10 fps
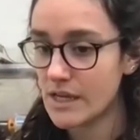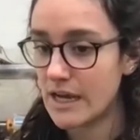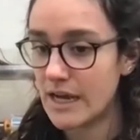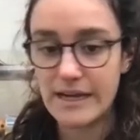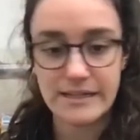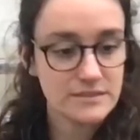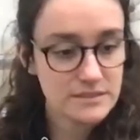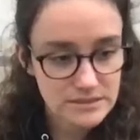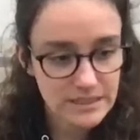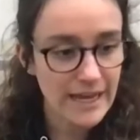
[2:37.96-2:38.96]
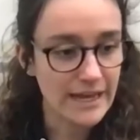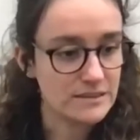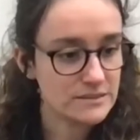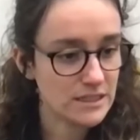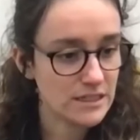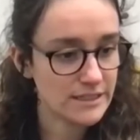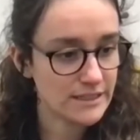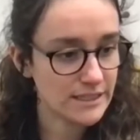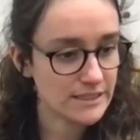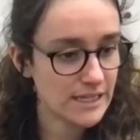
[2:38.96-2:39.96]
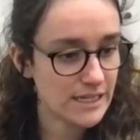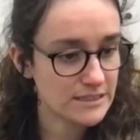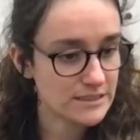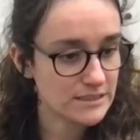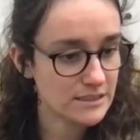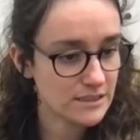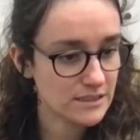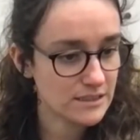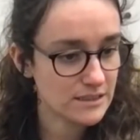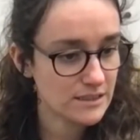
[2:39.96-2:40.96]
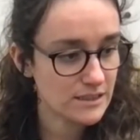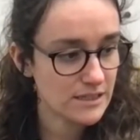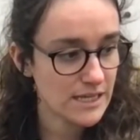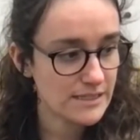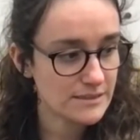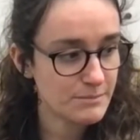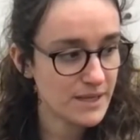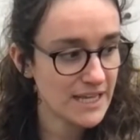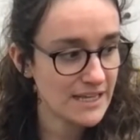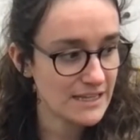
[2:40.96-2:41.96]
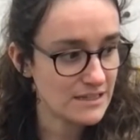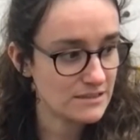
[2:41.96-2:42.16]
and yeah, I think that's me.